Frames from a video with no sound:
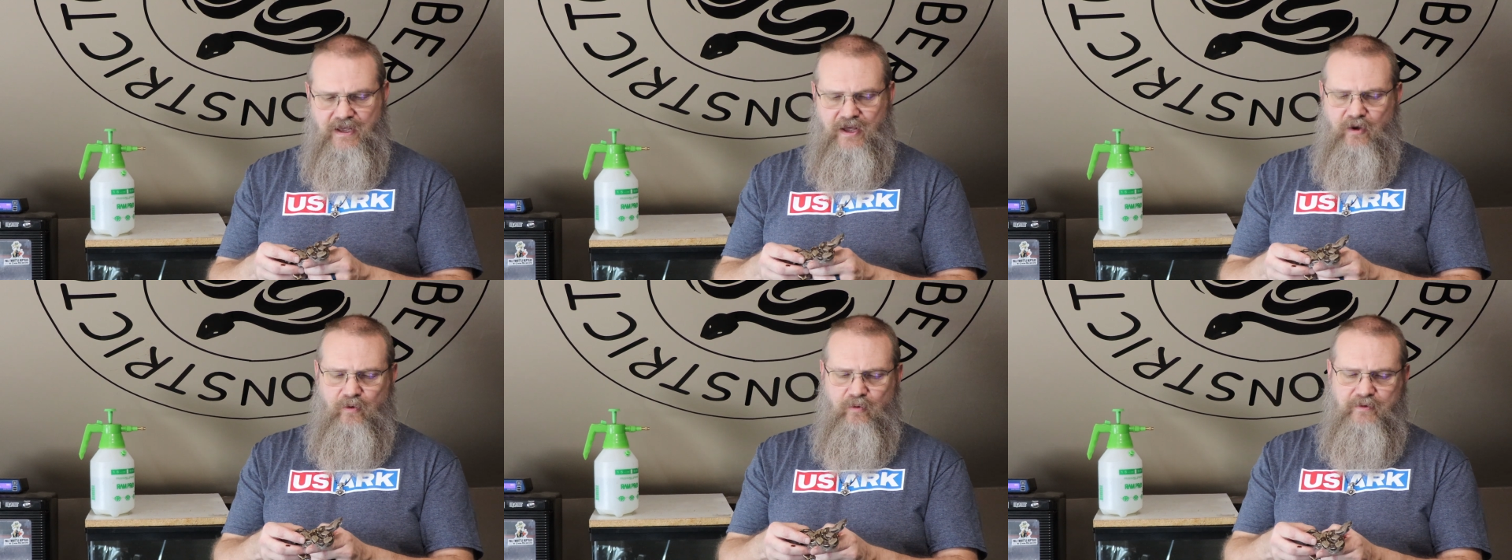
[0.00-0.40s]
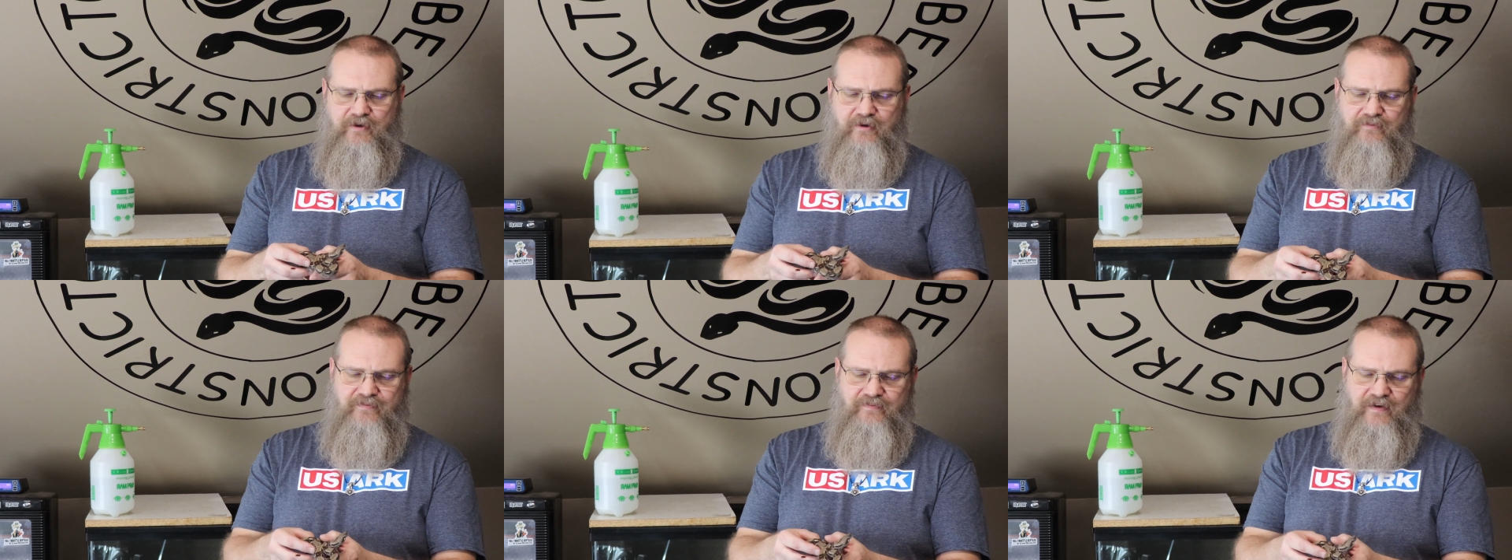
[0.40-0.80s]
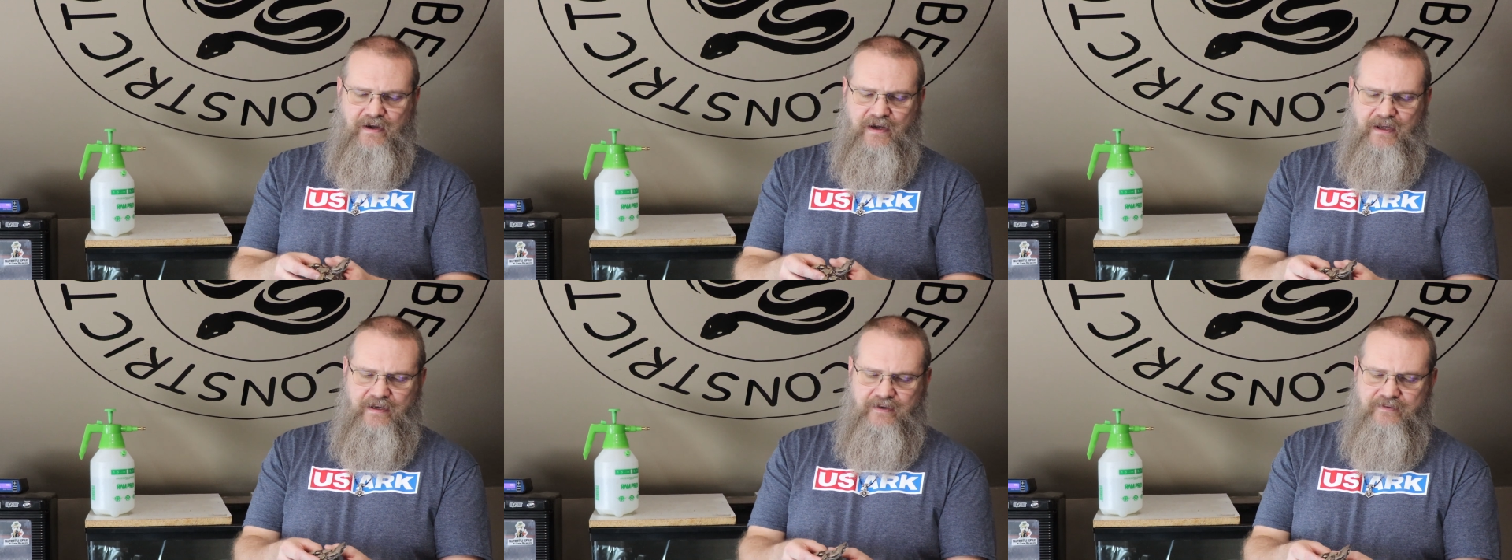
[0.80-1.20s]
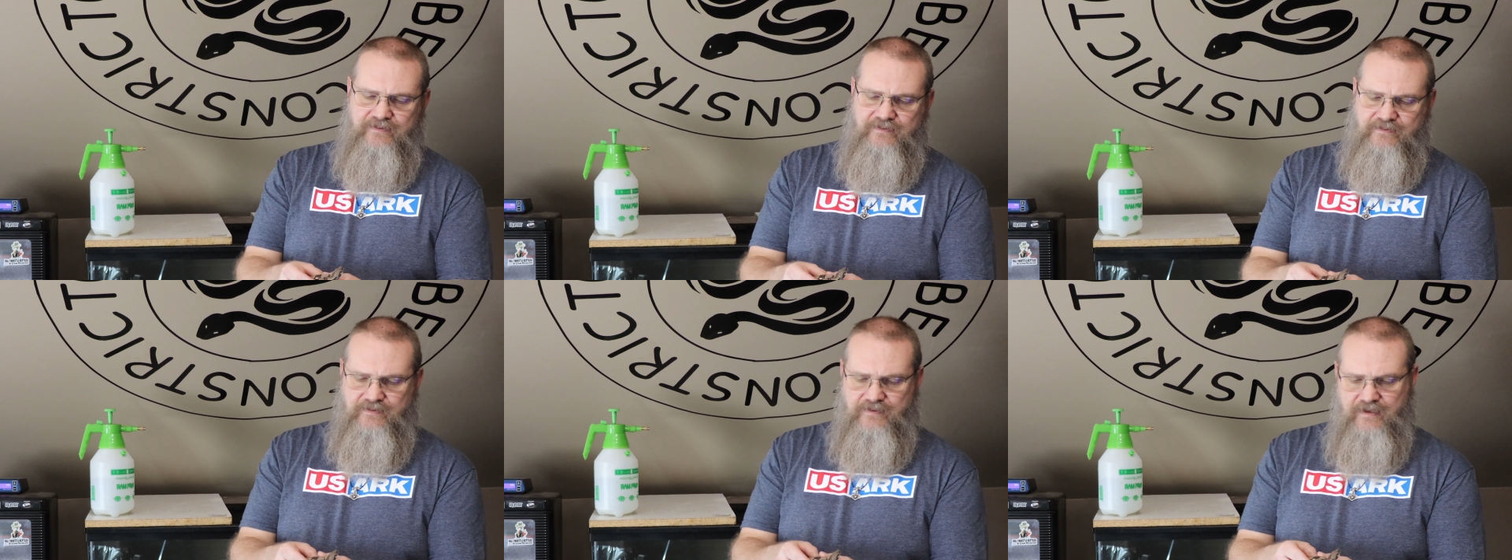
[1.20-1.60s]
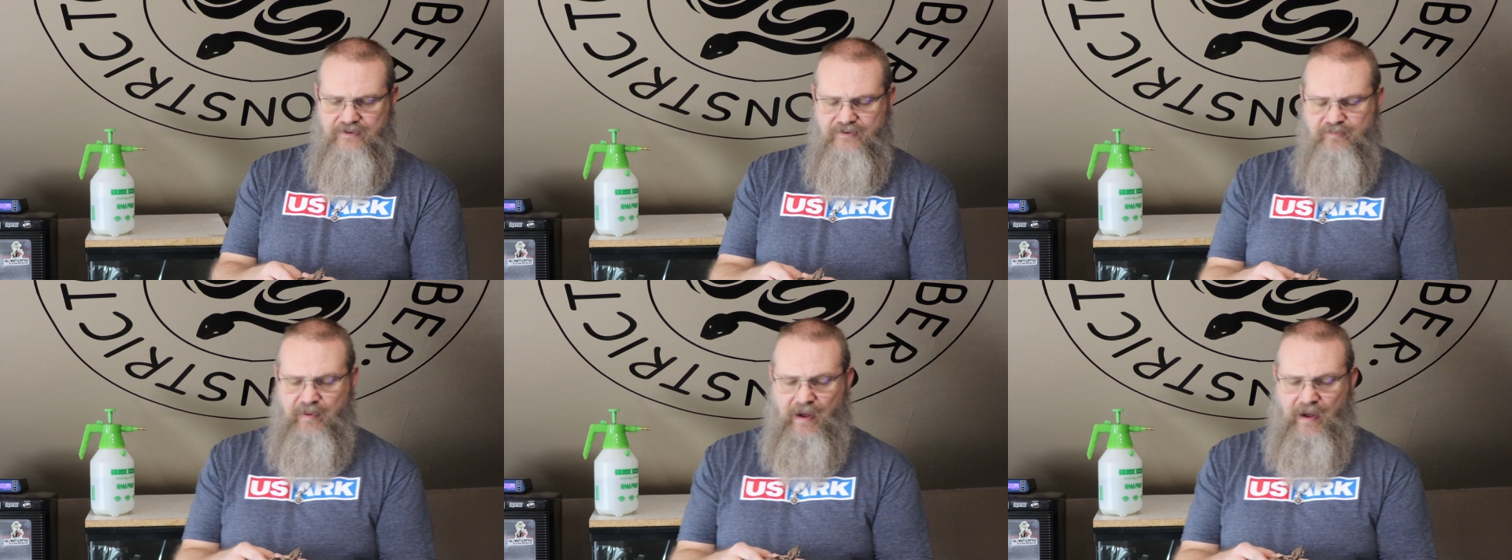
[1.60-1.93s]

Oh, you're fine. It's